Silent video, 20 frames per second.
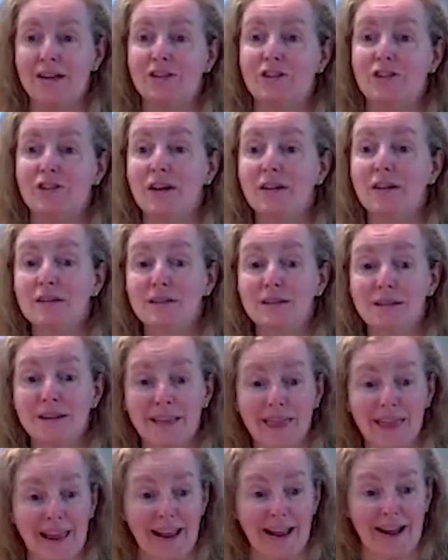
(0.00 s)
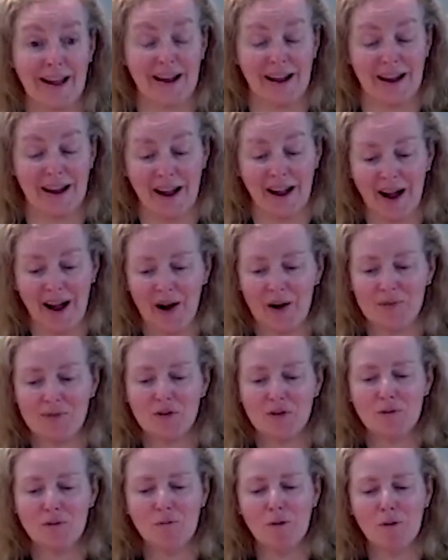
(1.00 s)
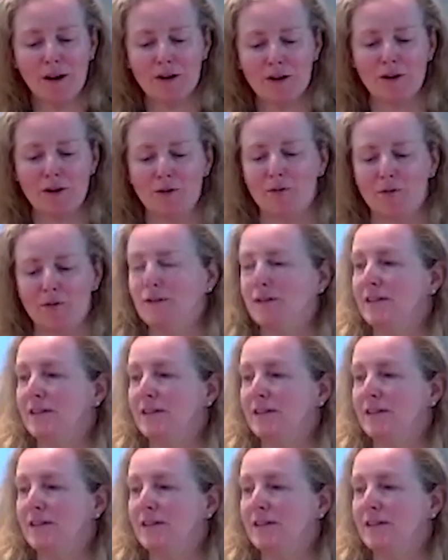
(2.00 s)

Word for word: Just think of the wonderful